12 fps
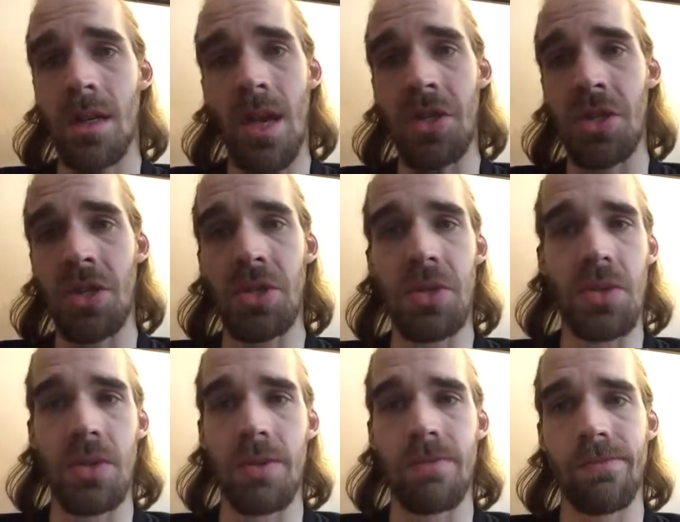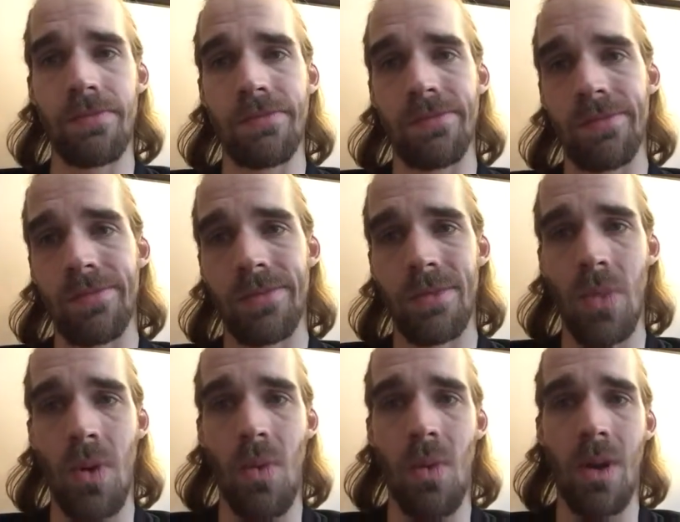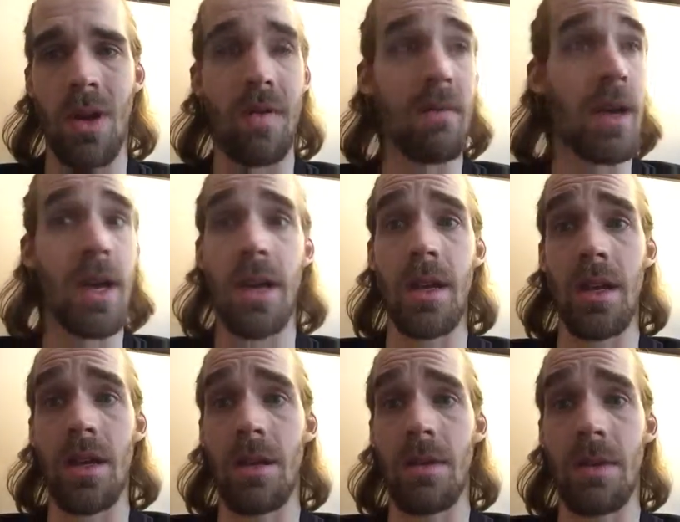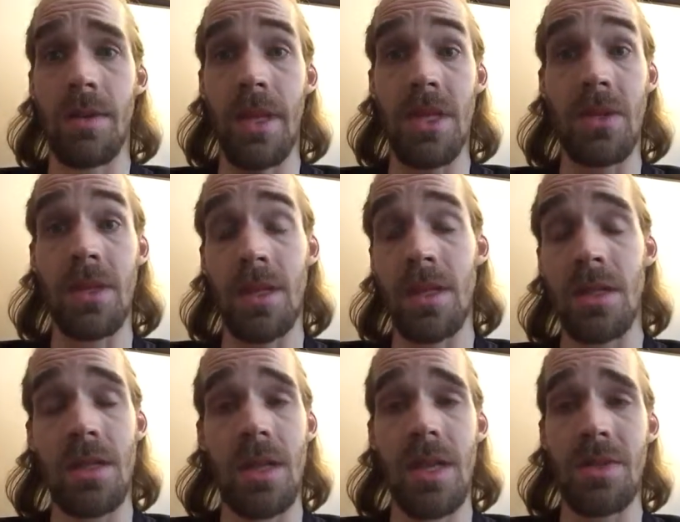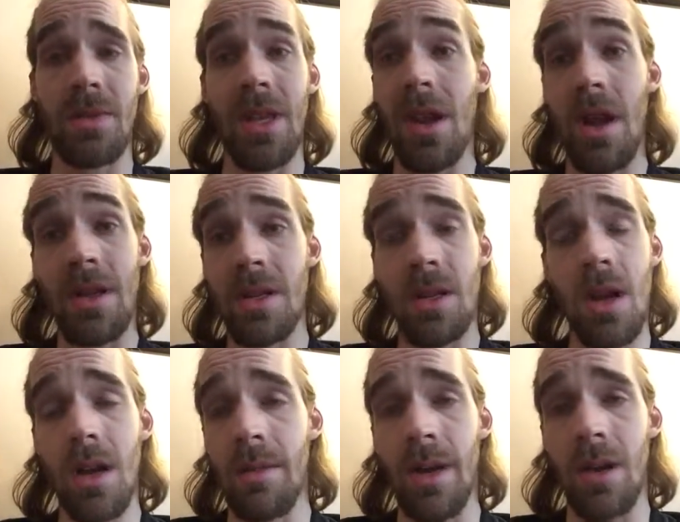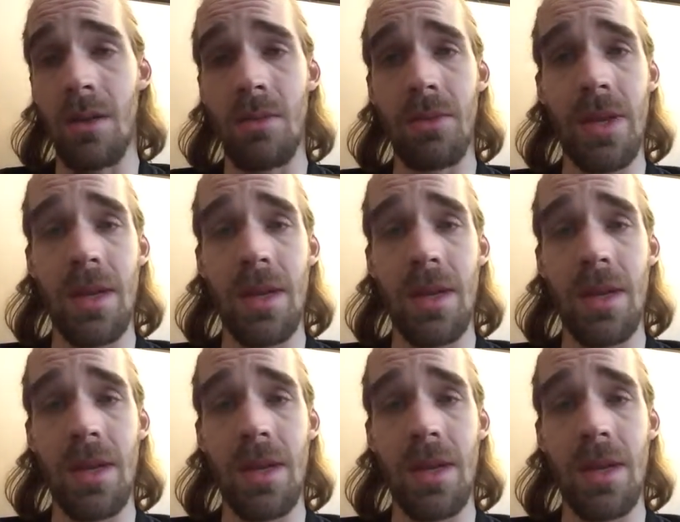that's just one of my stories, and it's really hard to talk about.